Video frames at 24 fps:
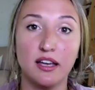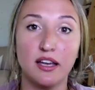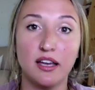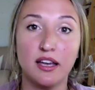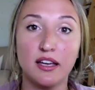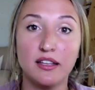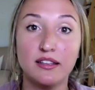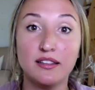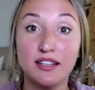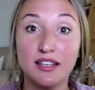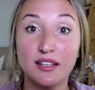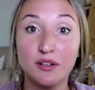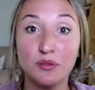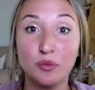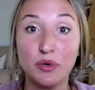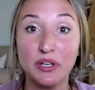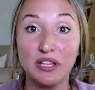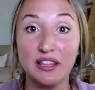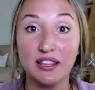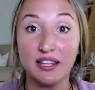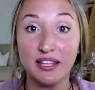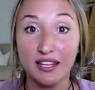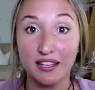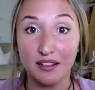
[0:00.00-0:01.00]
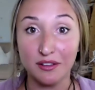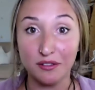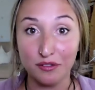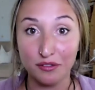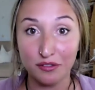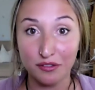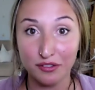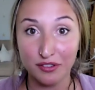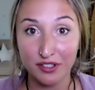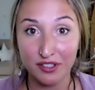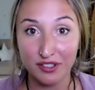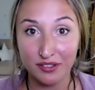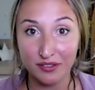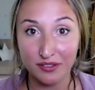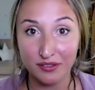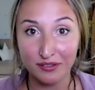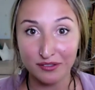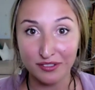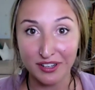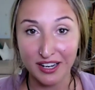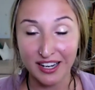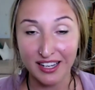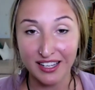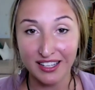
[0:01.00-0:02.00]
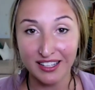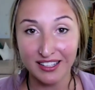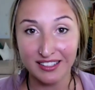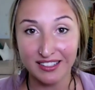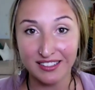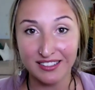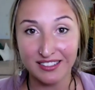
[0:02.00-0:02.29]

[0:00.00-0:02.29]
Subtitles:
and then we live, right?